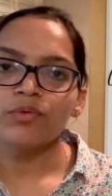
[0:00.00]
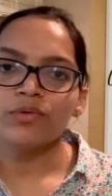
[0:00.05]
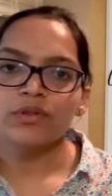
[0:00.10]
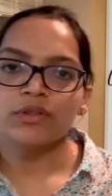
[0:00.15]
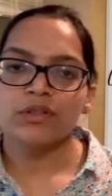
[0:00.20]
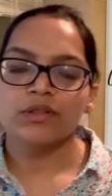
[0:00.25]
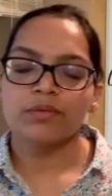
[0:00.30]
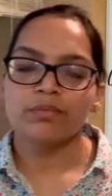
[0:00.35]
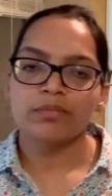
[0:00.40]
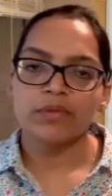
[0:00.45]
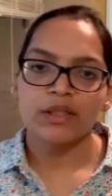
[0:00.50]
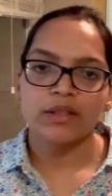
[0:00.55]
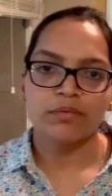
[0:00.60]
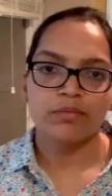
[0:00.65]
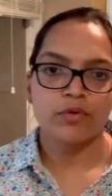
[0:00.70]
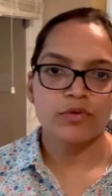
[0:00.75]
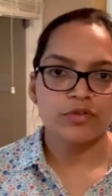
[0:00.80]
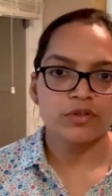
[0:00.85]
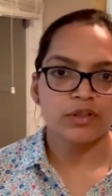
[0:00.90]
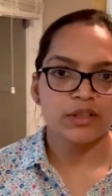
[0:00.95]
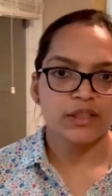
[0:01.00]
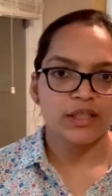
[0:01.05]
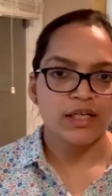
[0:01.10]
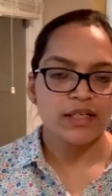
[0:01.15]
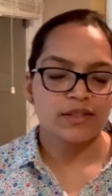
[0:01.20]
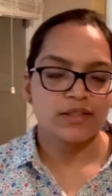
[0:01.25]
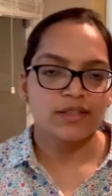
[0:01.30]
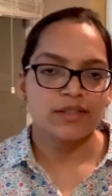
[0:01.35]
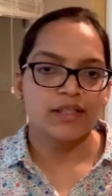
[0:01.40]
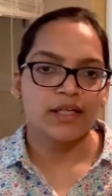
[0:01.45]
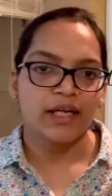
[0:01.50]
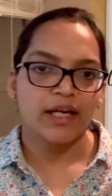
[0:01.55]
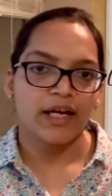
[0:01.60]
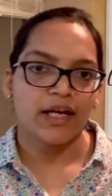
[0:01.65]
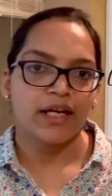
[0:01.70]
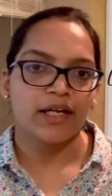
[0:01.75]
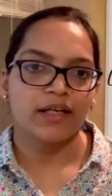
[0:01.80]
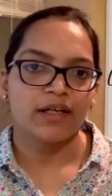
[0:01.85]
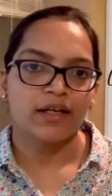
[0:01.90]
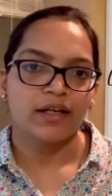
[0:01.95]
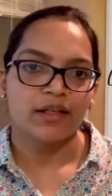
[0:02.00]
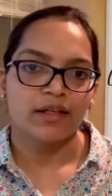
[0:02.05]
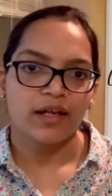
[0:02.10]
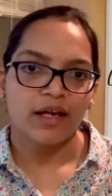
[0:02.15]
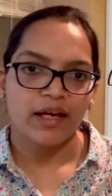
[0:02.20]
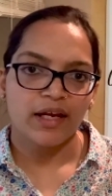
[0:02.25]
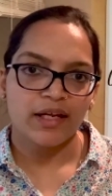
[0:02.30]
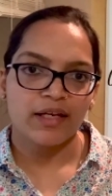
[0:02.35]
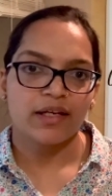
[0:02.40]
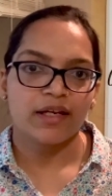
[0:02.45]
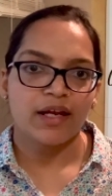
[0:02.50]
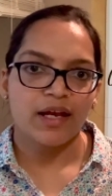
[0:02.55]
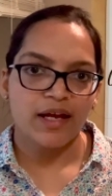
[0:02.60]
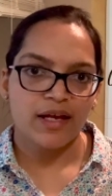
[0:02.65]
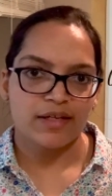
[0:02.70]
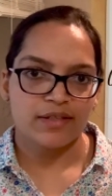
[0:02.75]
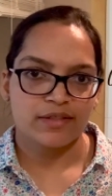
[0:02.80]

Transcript: in most of the cases, they end in s.